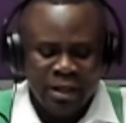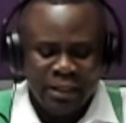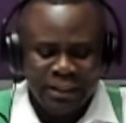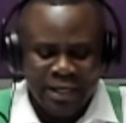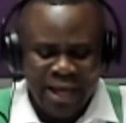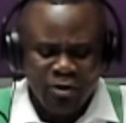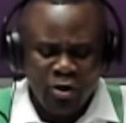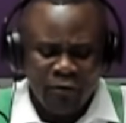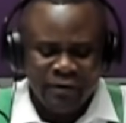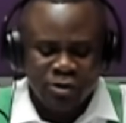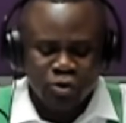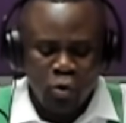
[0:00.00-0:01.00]
None
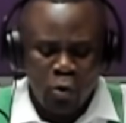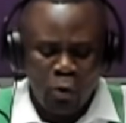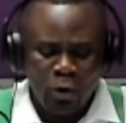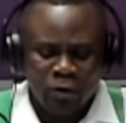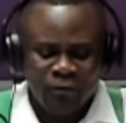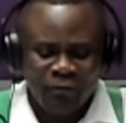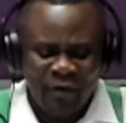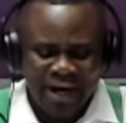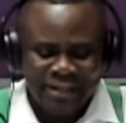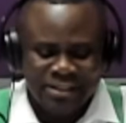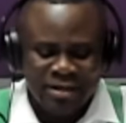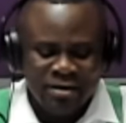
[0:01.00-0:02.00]
of the so-called
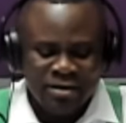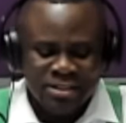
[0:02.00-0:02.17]
fact